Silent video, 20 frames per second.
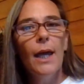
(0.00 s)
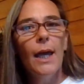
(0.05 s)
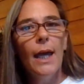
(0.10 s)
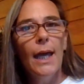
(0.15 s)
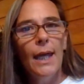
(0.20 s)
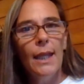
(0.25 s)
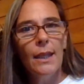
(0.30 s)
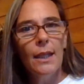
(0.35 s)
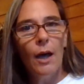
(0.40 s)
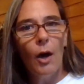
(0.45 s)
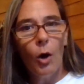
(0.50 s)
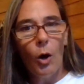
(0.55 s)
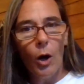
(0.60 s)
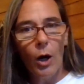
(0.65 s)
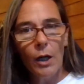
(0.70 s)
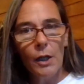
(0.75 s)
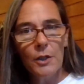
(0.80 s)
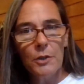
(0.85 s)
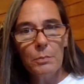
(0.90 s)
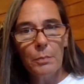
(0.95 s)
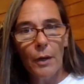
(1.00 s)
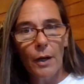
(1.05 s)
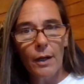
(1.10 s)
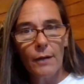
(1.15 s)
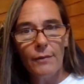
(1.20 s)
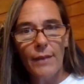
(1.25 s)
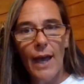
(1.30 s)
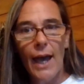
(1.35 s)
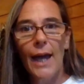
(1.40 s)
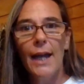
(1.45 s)
And the hardest part
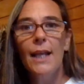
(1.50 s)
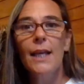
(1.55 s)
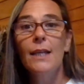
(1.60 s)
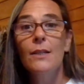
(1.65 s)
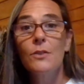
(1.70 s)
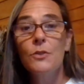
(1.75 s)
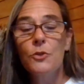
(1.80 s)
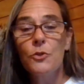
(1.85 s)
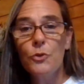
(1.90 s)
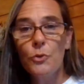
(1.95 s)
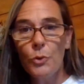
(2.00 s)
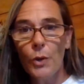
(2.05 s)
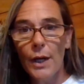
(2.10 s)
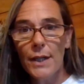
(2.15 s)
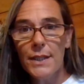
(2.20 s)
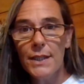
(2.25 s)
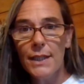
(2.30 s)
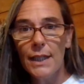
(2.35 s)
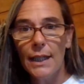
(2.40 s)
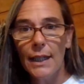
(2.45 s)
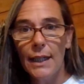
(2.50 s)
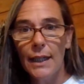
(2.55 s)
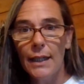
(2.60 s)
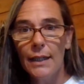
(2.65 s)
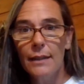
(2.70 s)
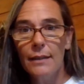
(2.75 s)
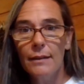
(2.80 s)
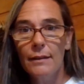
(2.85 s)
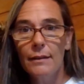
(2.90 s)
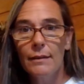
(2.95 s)
of that is trusting it.
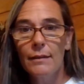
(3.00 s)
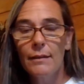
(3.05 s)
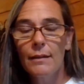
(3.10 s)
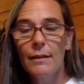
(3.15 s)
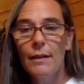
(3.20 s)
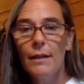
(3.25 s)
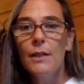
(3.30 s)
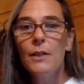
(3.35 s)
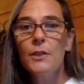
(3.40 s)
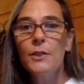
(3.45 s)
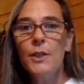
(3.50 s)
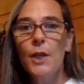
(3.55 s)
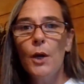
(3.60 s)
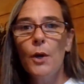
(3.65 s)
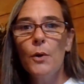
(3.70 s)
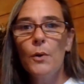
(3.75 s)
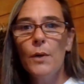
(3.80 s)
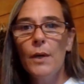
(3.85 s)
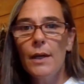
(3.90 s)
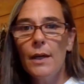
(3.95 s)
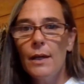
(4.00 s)
So